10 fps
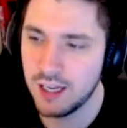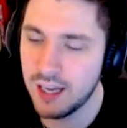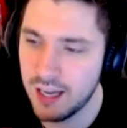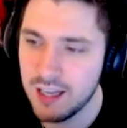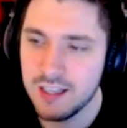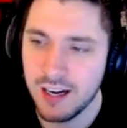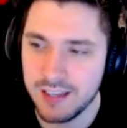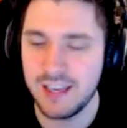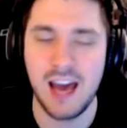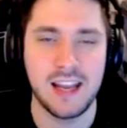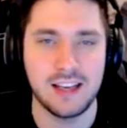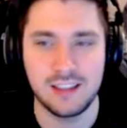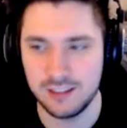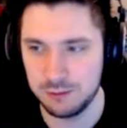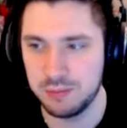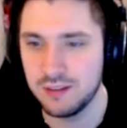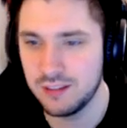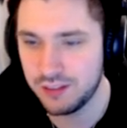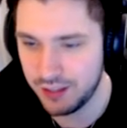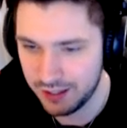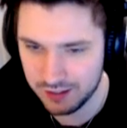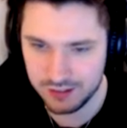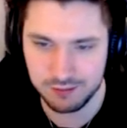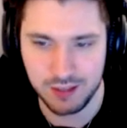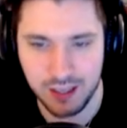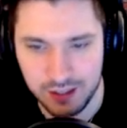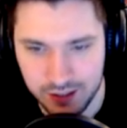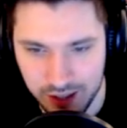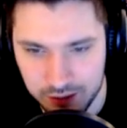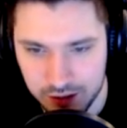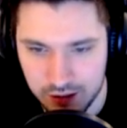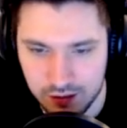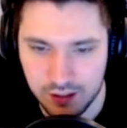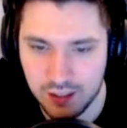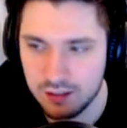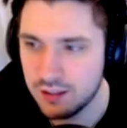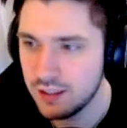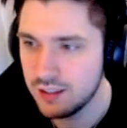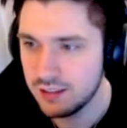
Haha, I get it, because he's put the thing on the... Yeah, okay, I'm gonna die now.